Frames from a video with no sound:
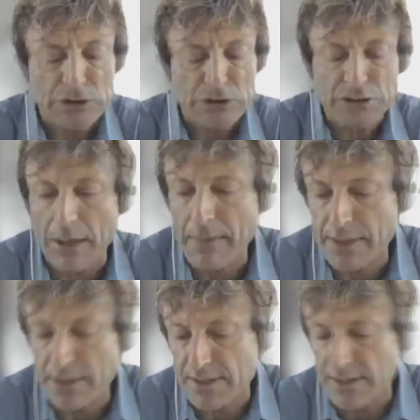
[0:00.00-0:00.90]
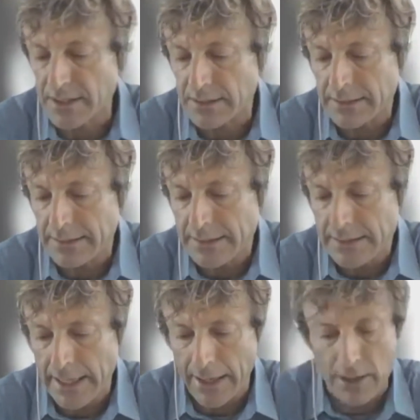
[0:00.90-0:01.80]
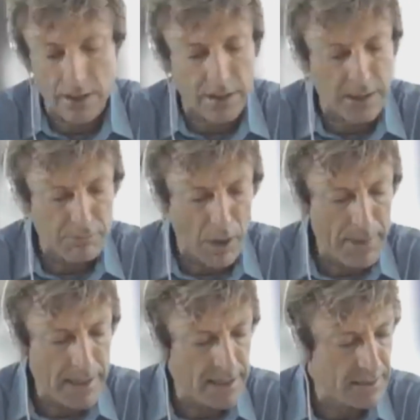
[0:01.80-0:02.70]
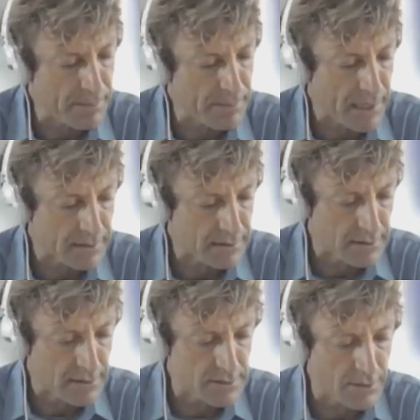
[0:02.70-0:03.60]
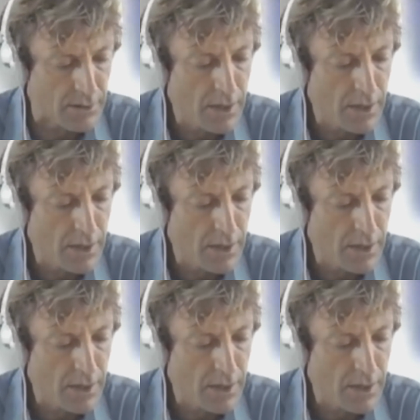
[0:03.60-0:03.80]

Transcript: tremendously the current mobility patterns.